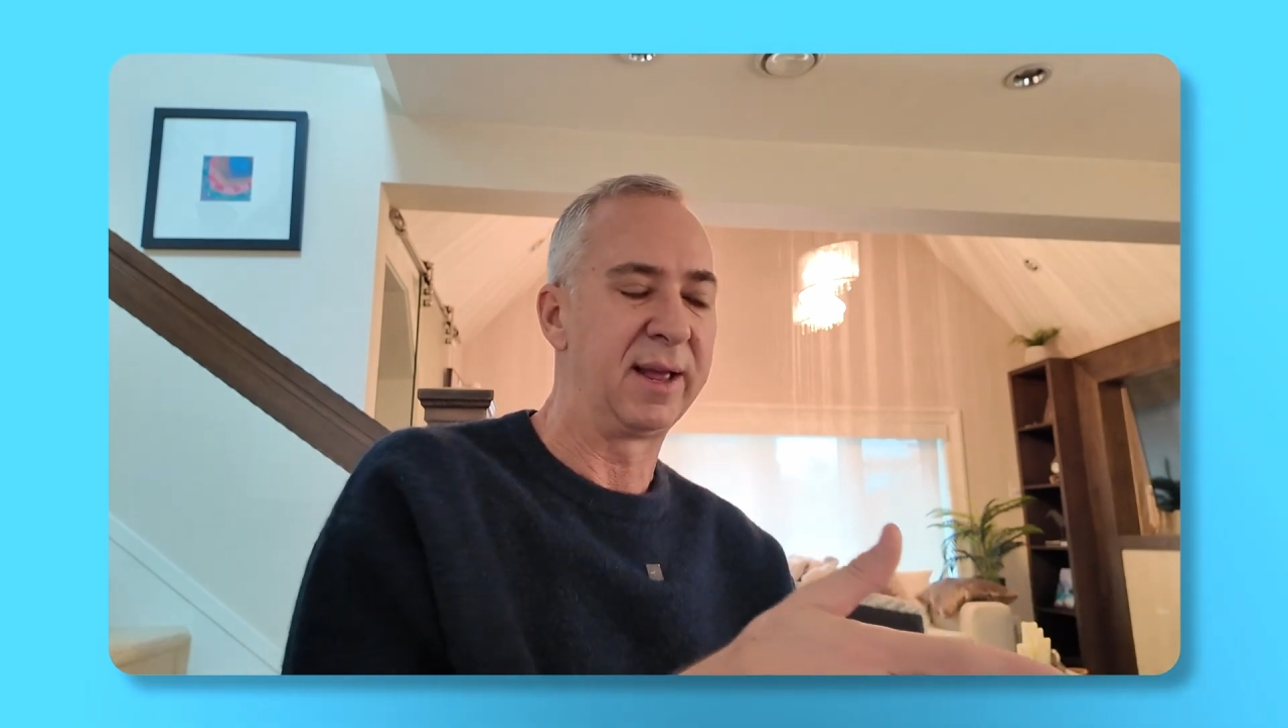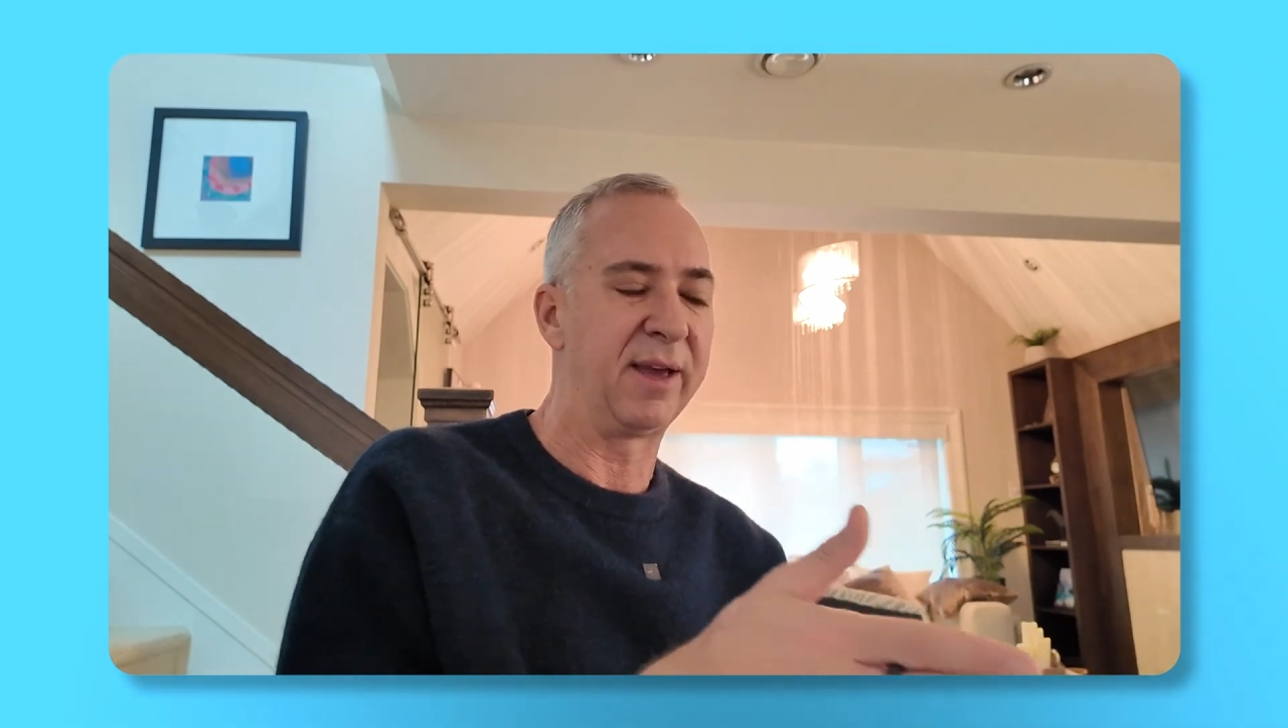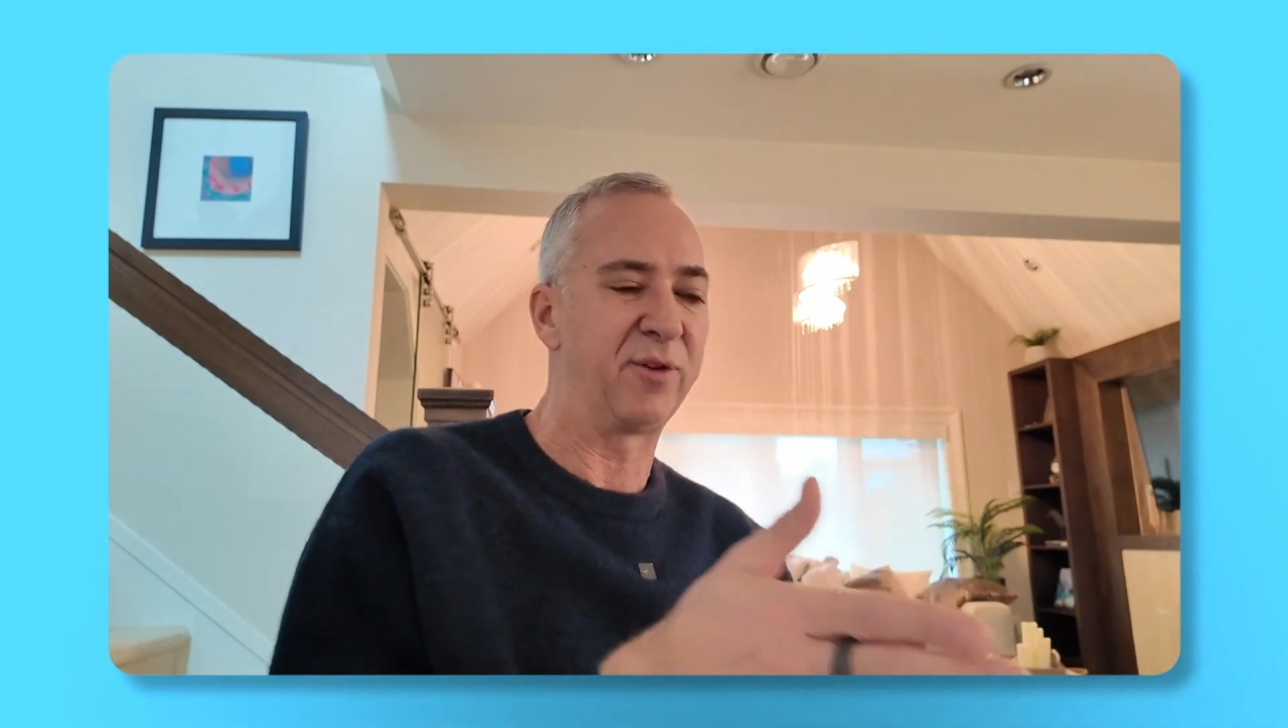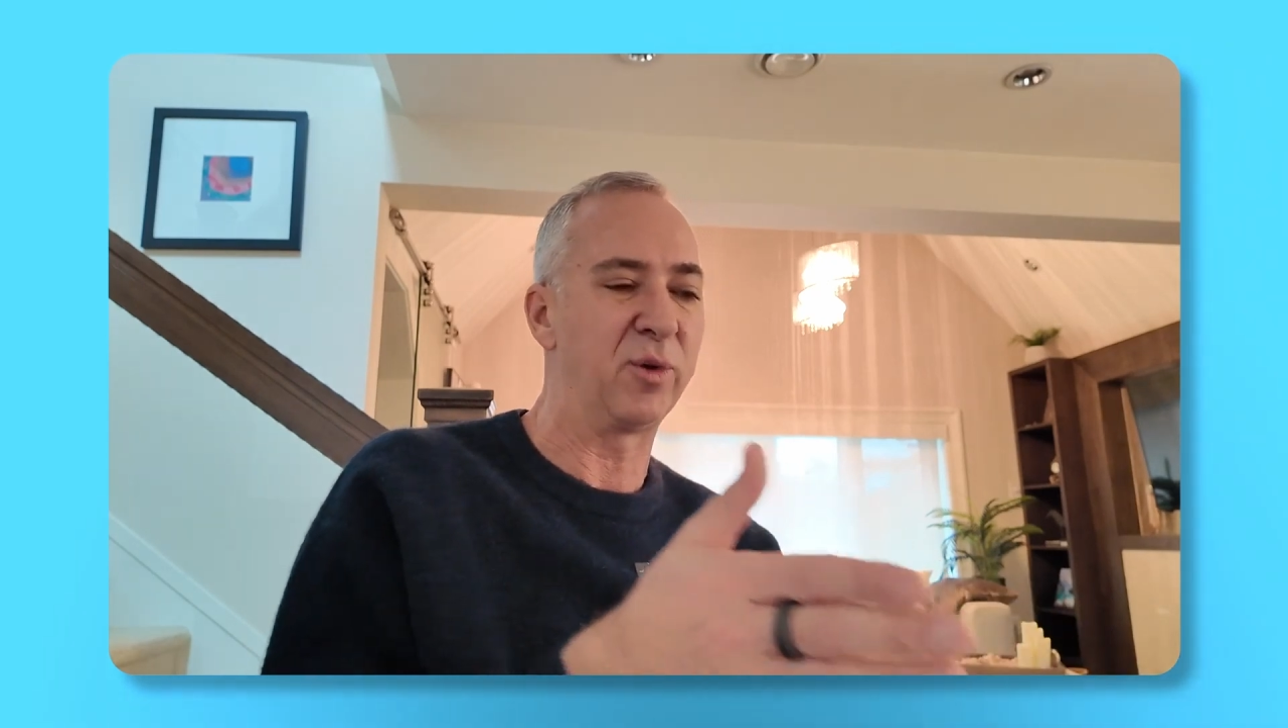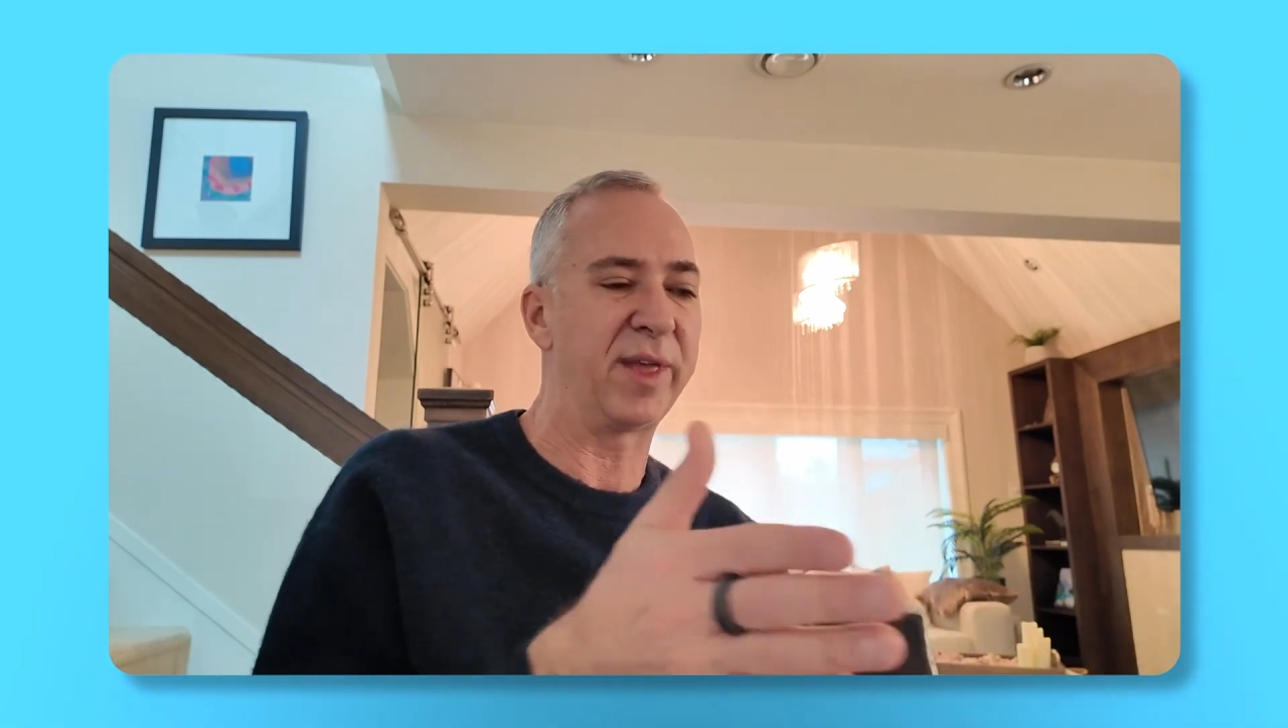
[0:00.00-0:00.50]

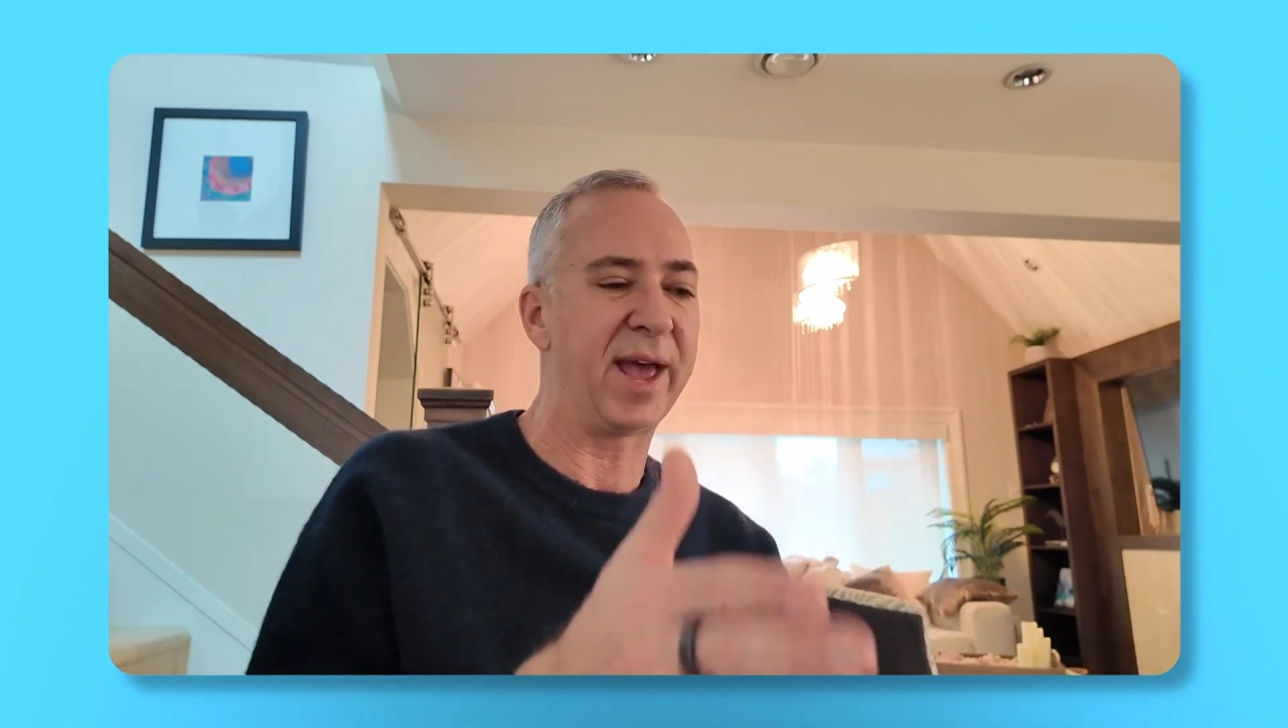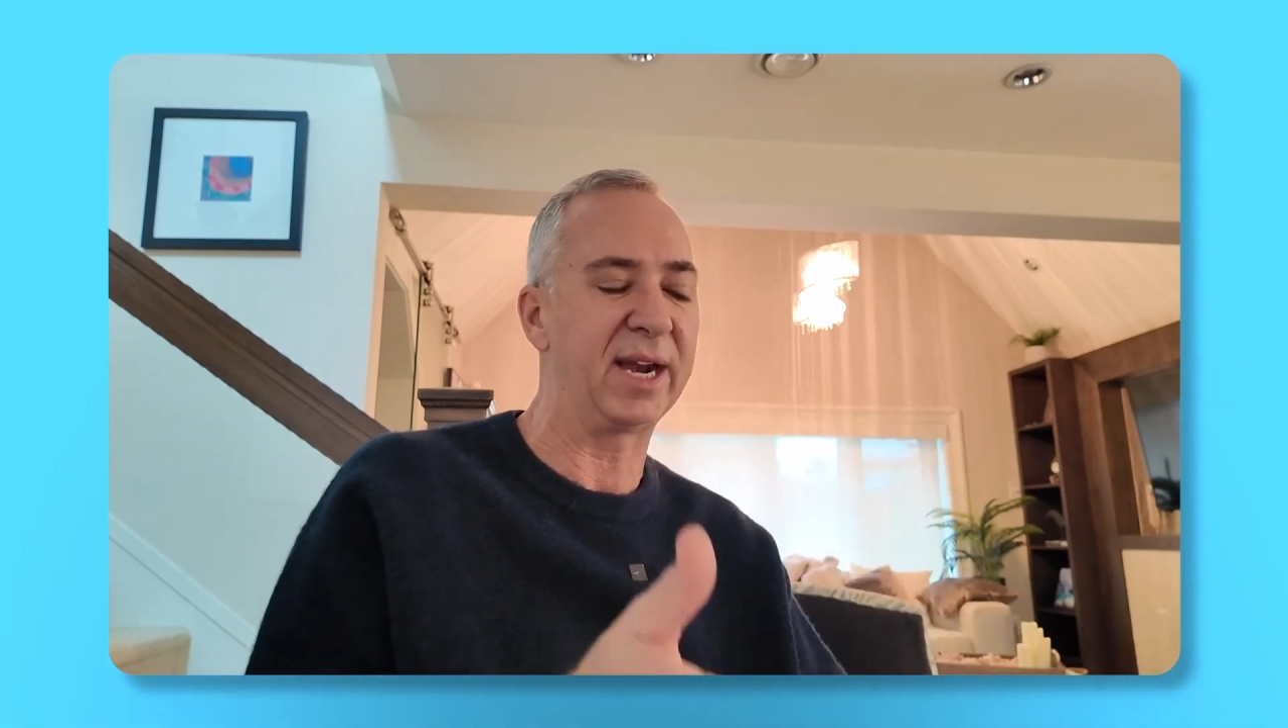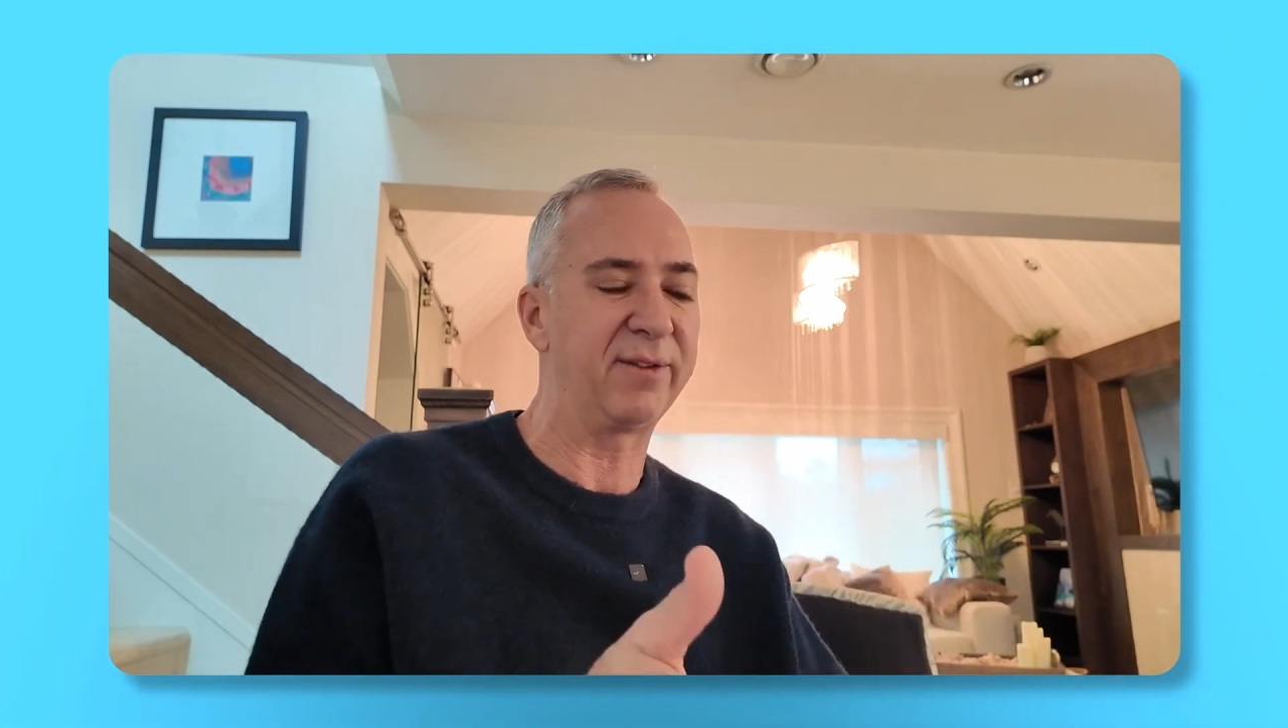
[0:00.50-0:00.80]
If you were the head